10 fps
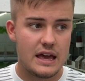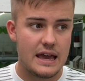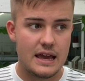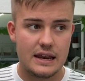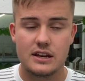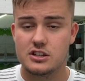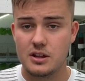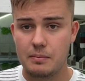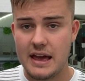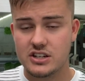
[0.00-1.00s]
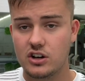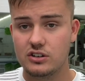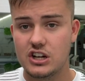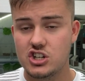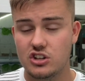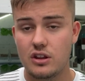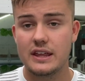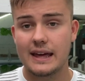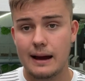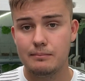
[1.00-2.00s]
in the best condition that they
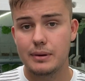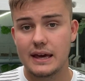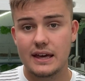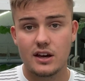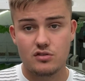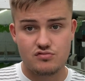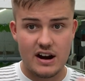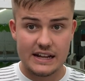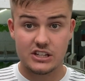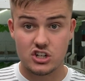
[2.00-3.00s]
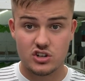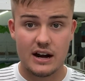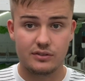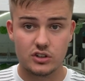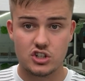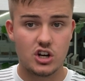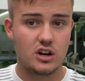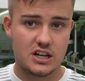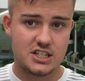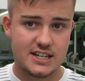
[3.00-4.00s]
can be, ready to travel the journey
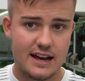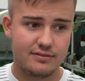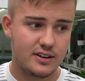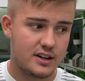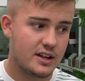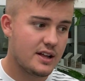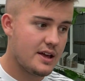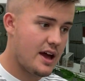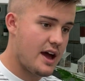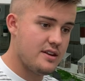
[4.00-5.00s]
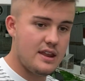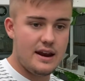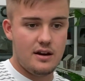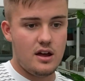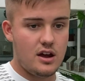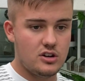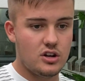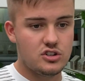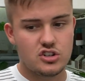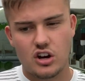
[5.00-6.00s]
to Stafford, and then
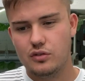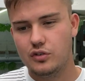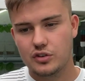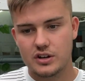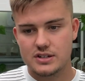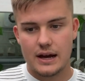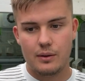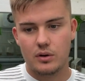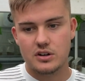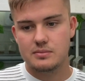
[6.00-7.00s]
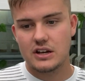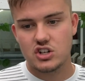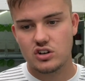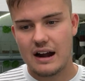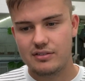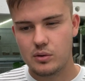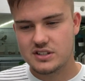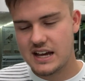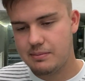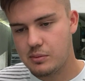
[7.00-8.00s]
and so forth, because I want to make sure everyone's
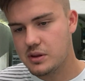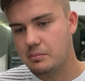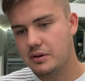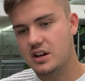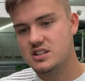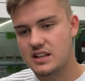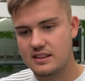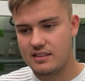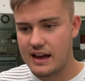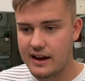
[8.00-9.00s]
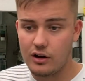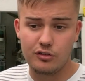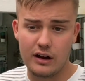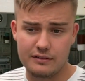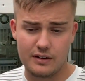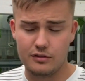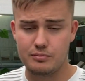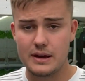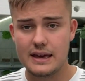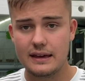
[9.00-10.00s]
happy with the birds that they had off
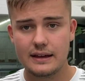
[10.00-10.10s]
me.